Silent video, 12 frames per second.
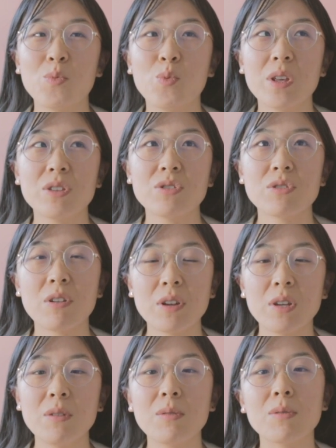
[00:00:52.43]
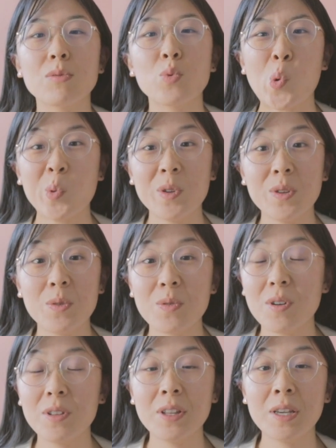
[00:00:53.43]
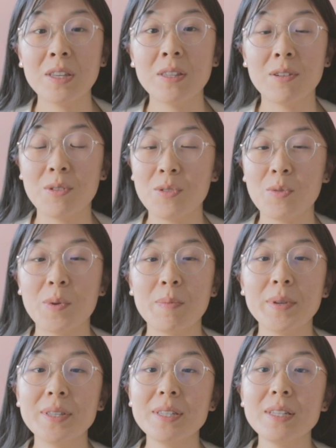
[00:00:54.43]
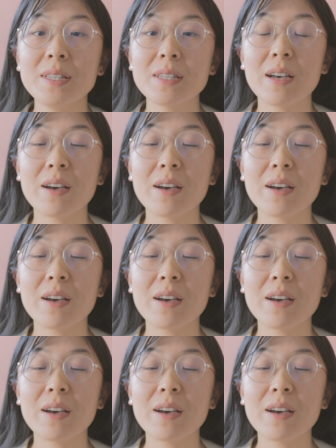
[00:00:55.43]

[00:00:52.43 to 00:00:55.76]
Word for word: with starting or growing your online art therapy business,